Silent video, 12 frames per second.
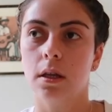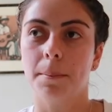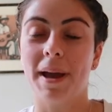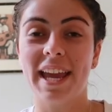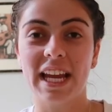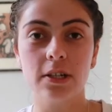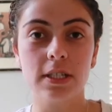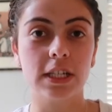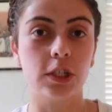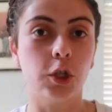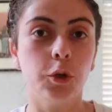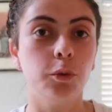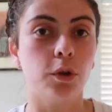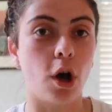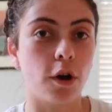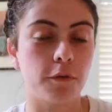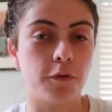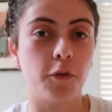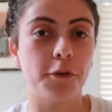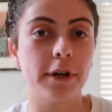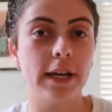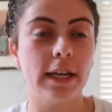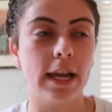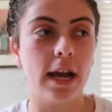my hair is like too long for
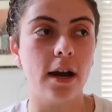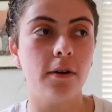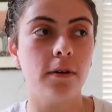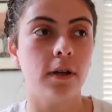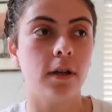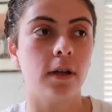it now.